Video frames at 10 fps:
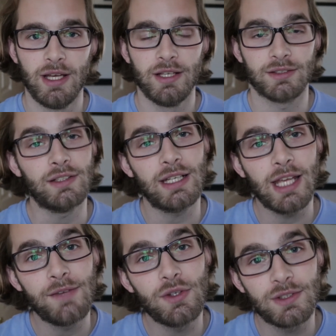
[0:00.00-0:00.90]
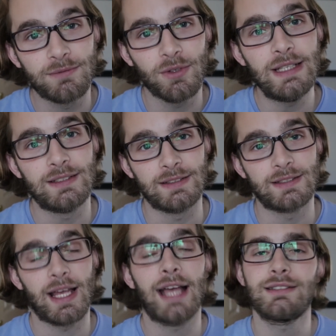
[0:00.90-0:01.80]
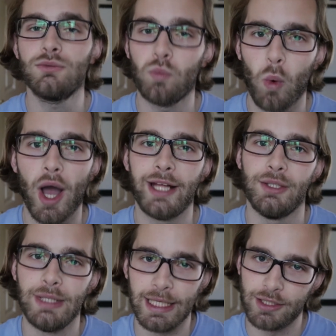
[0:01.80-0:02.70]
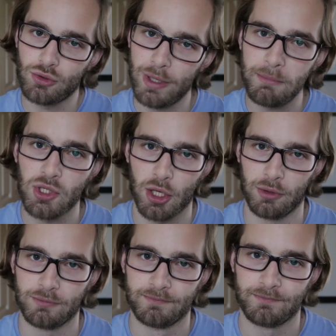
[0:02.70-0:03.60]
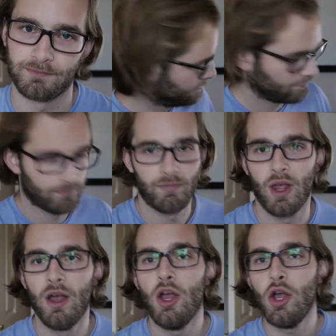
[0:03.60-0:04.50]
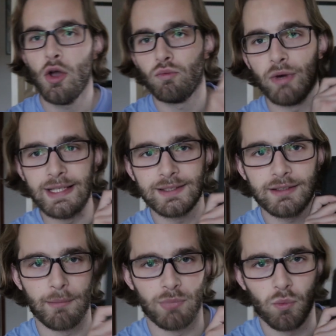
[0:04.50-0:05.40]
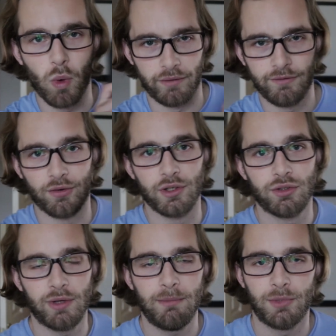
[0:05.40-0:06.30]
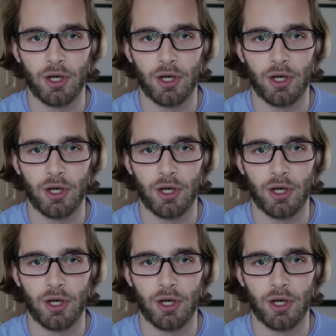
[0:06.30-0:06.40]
So I'm going to give you some reasons as to why you need a dream journal. Reason number one for a dream